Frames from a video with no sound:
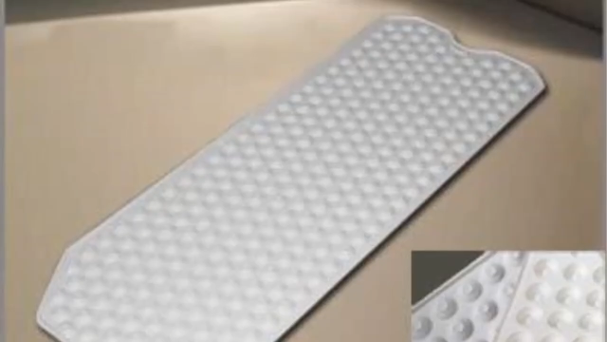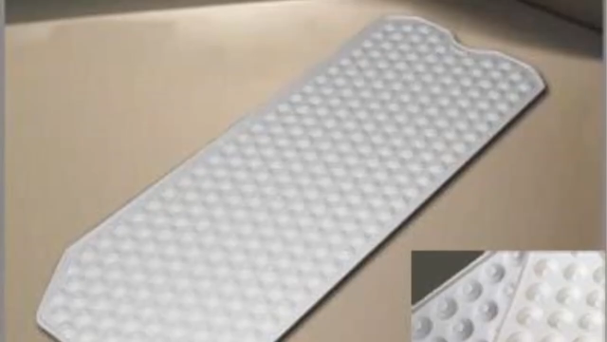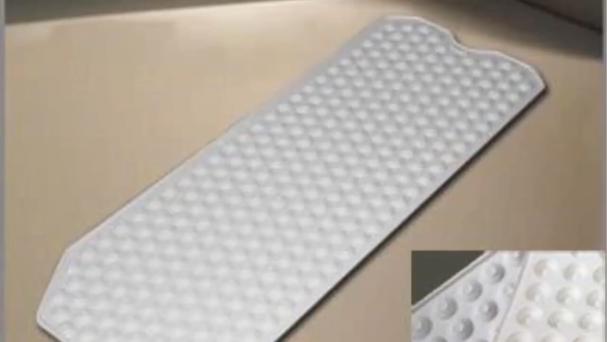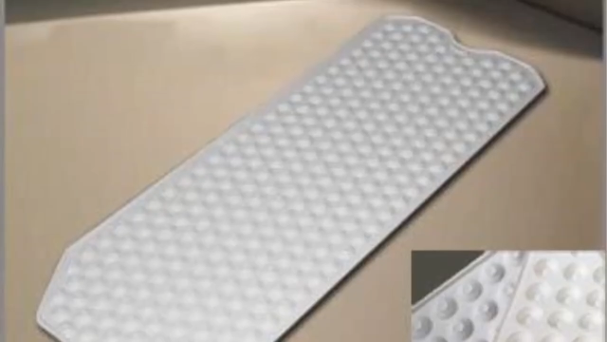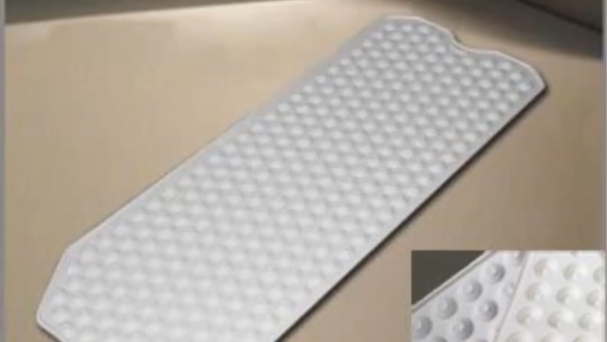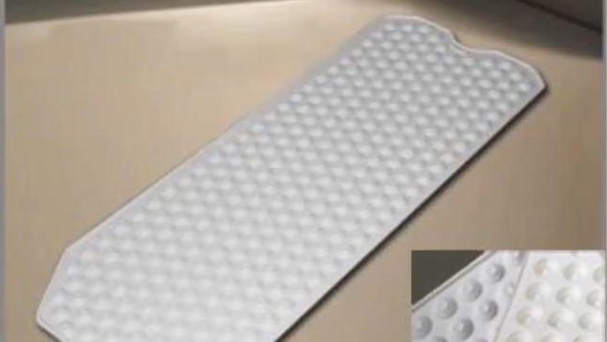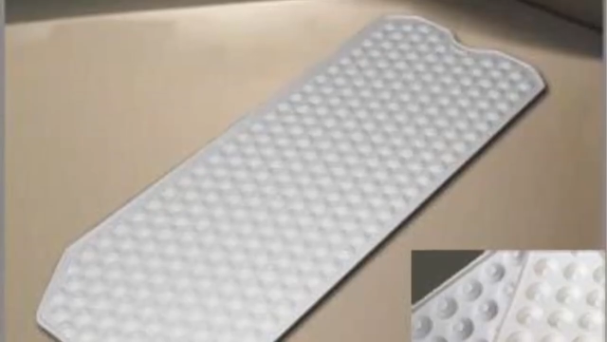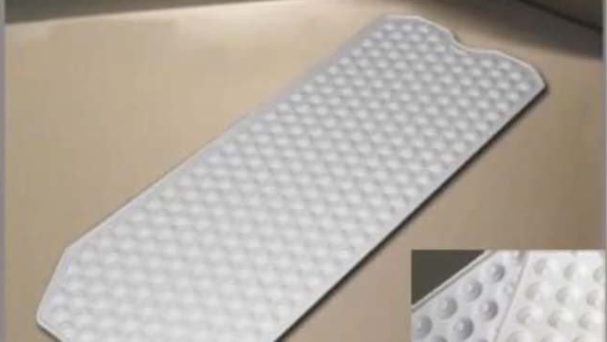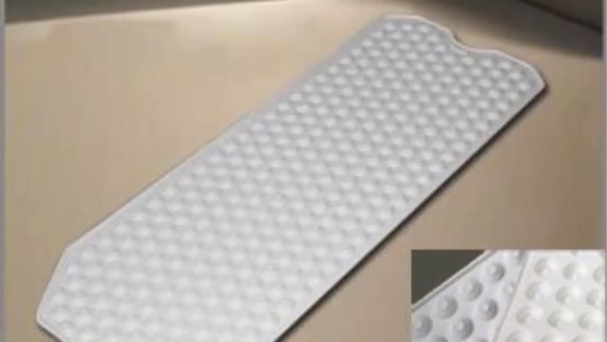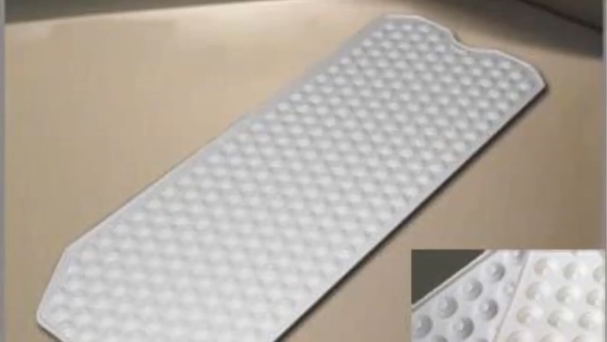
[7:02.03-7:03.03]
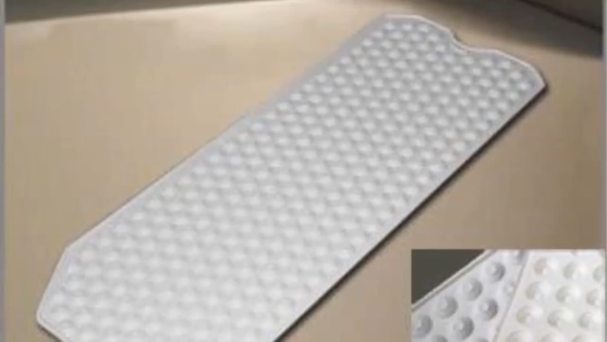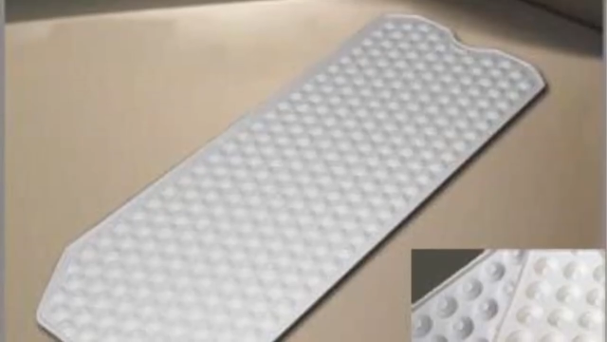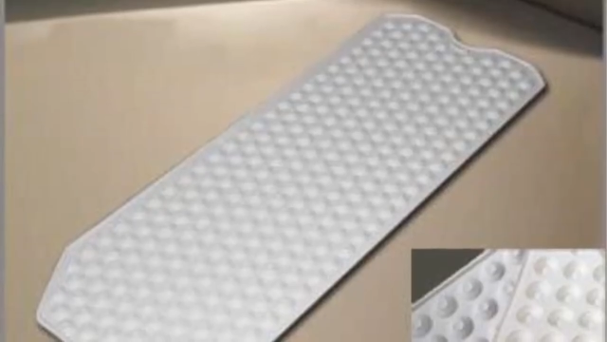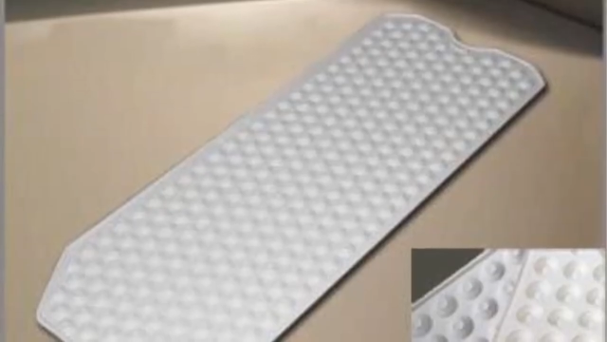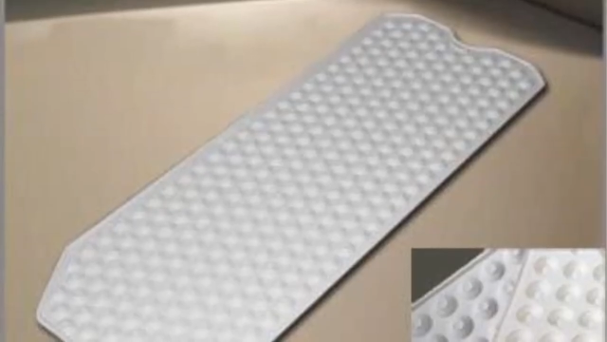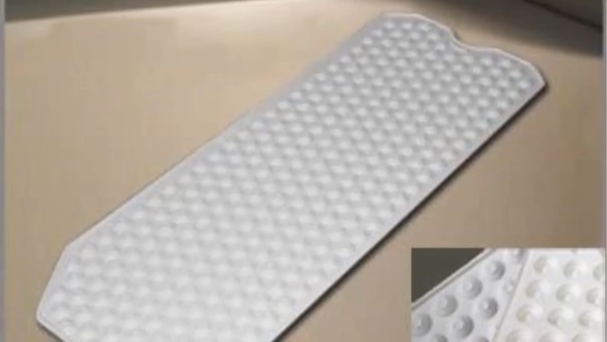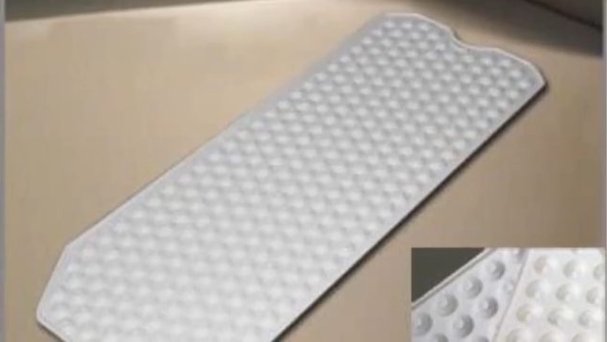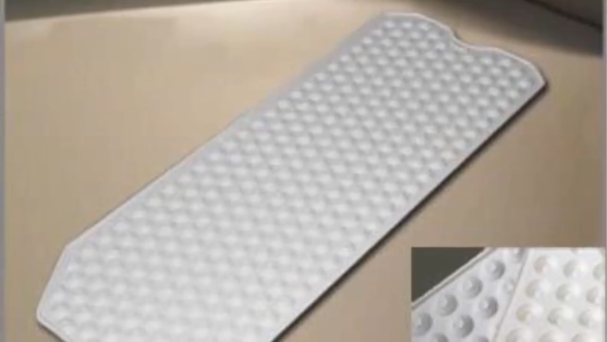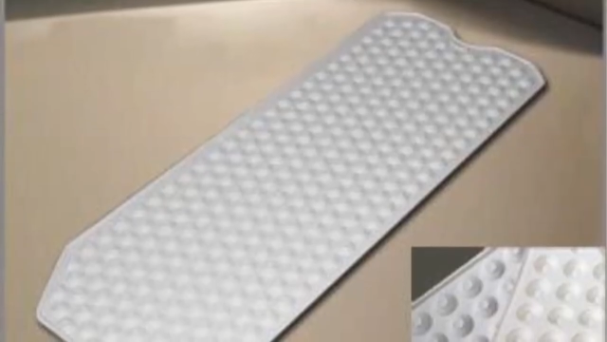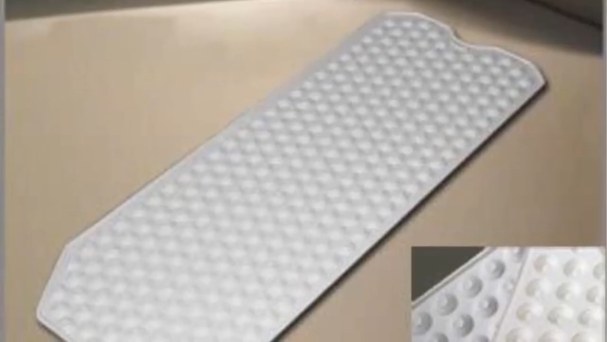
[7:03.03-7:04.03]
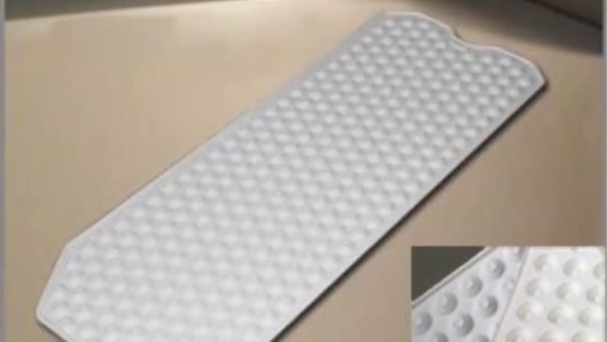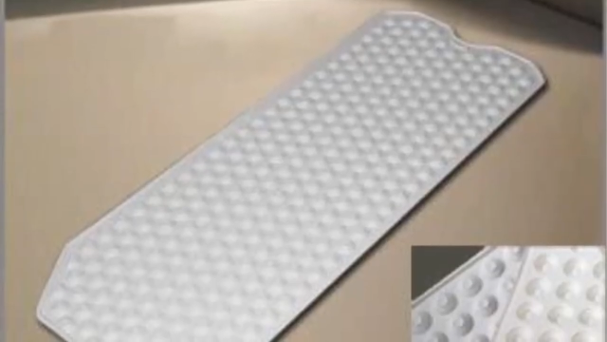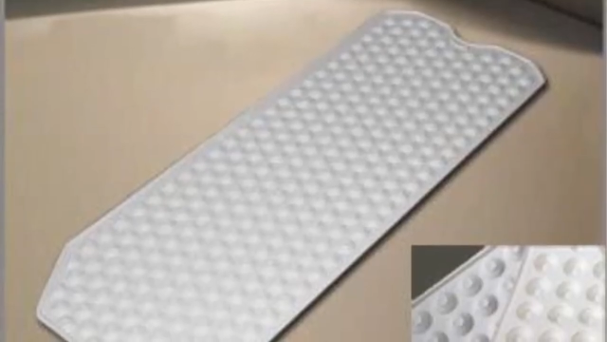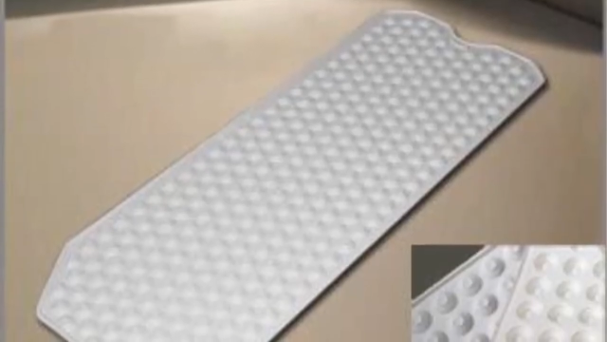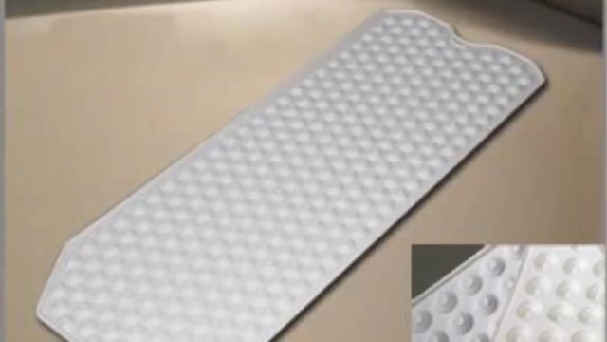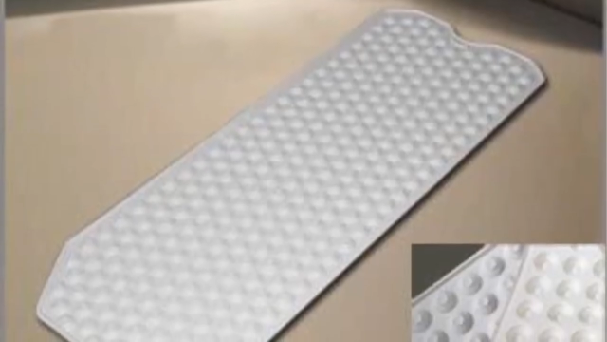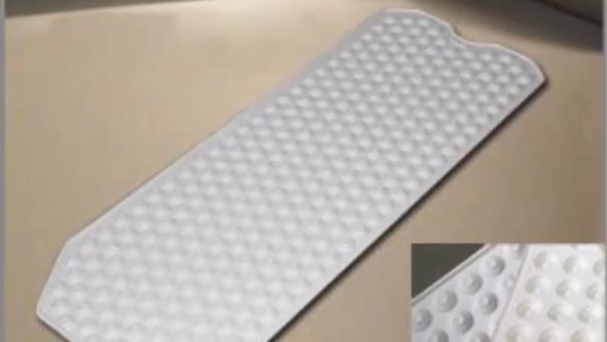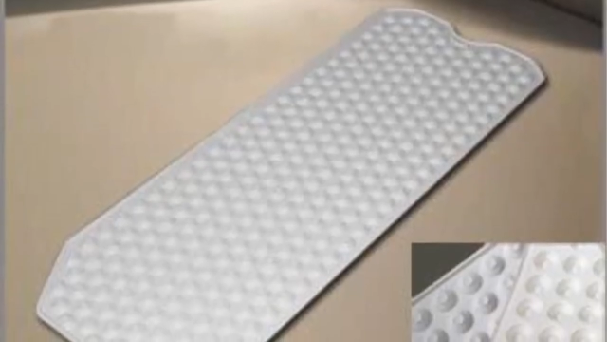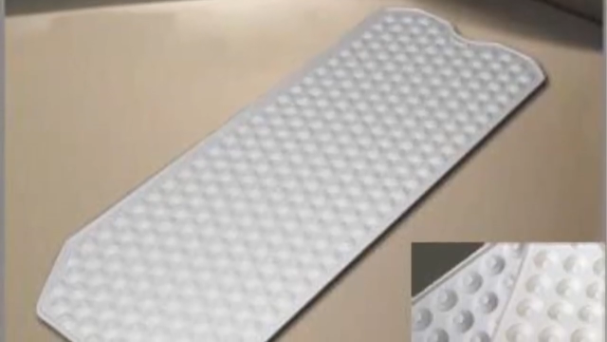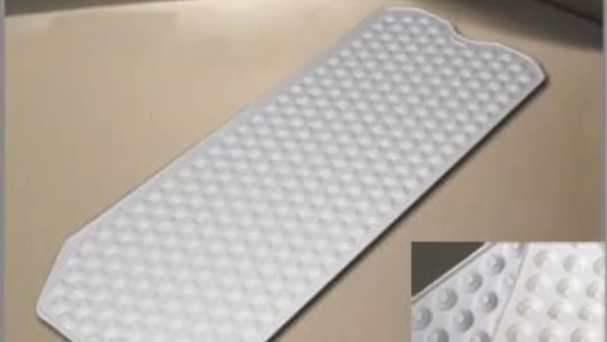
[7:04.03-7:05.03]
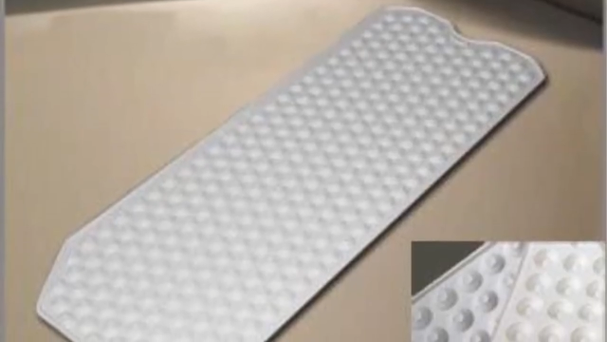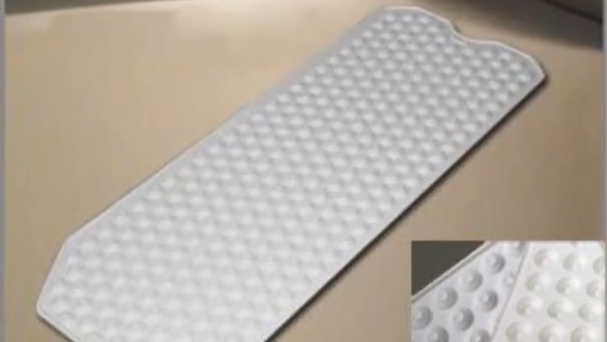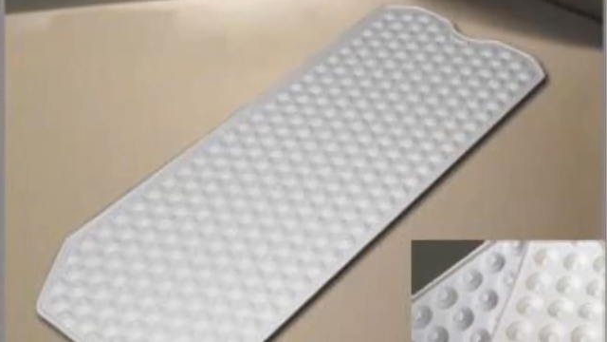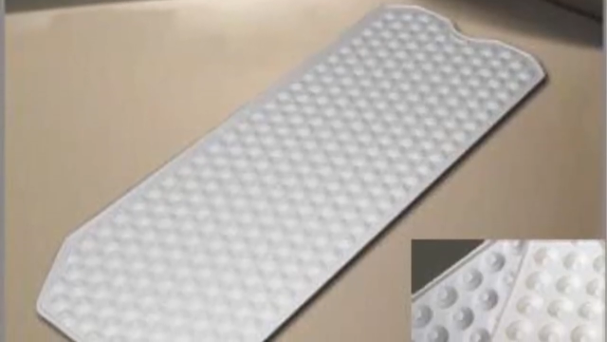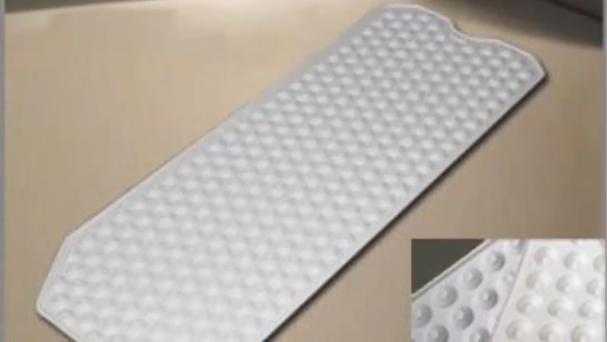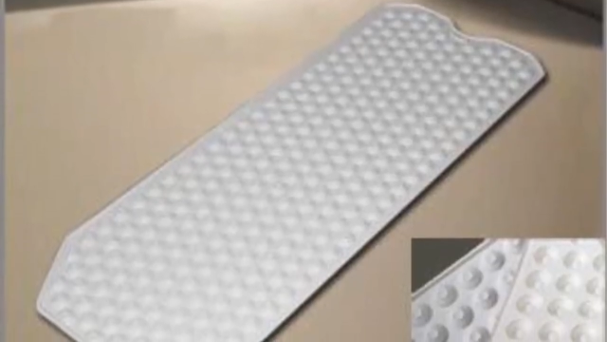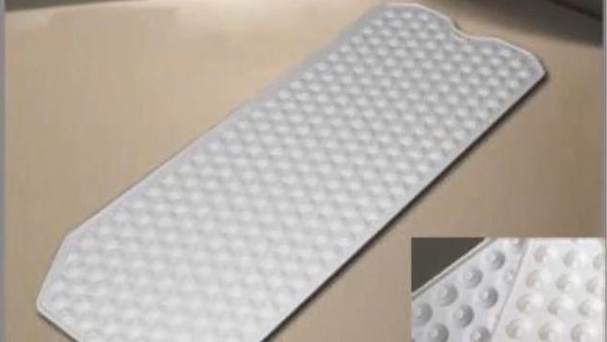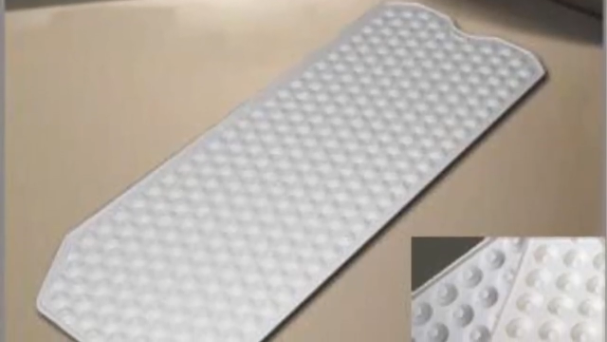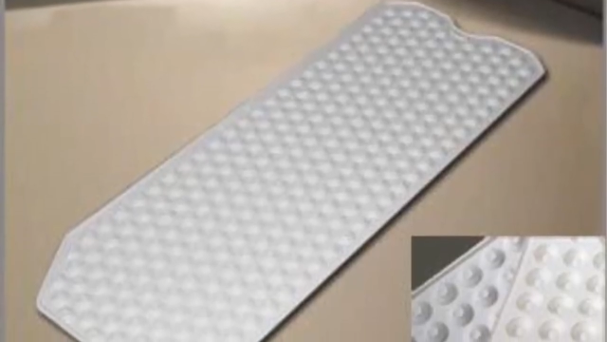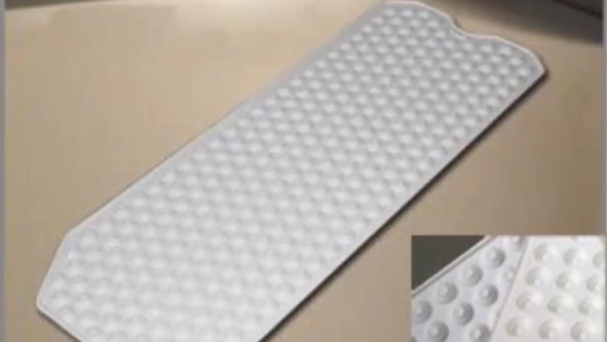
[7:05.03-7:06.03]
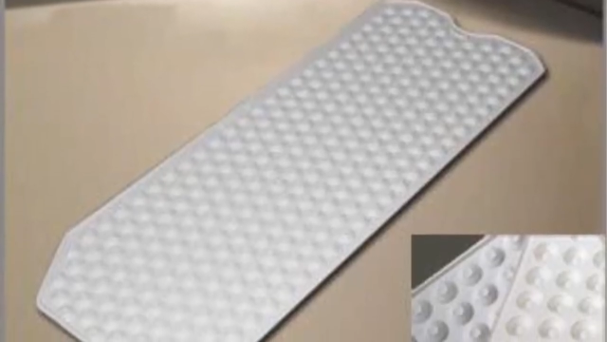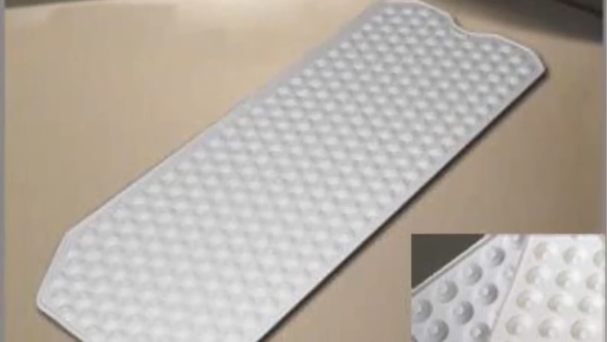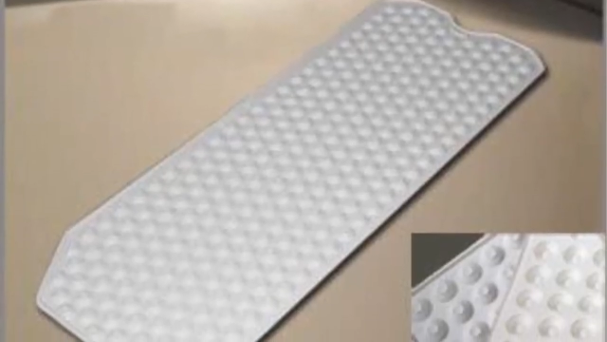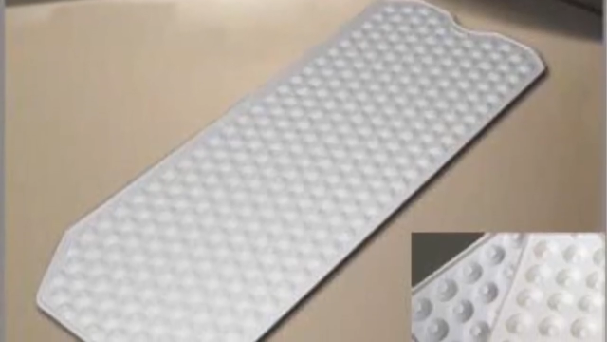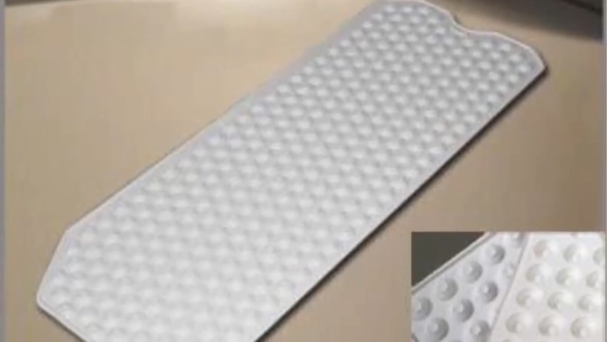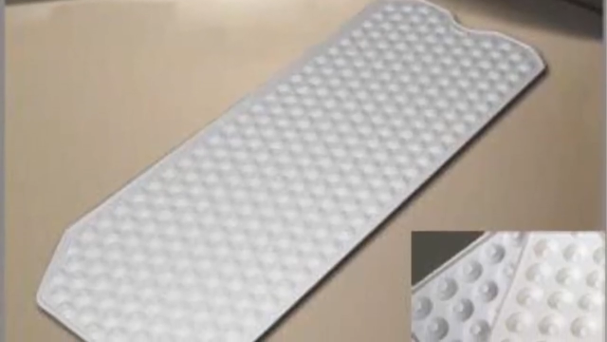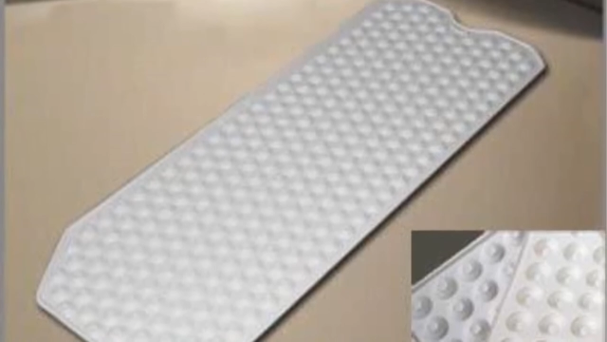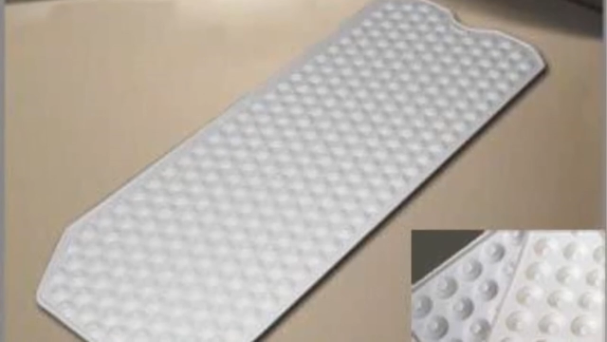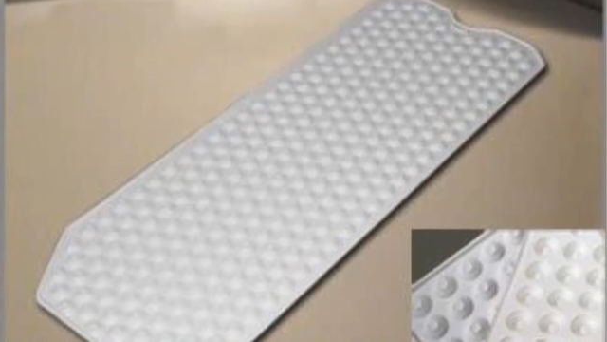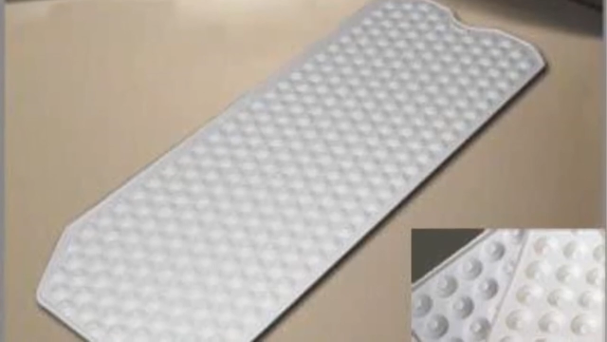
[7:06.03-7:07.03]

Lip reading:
[unreadable: no face in view]